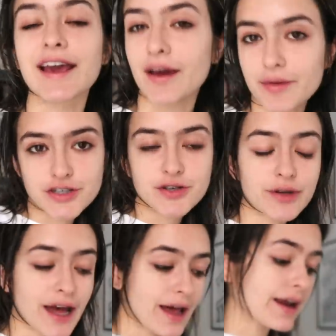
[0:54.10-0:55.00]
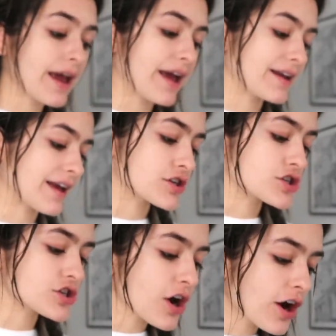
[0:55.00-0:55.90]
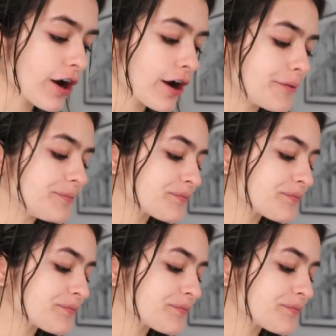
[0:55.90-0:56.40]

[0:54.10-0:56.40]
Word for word: I can't wait to do it again and get stronger.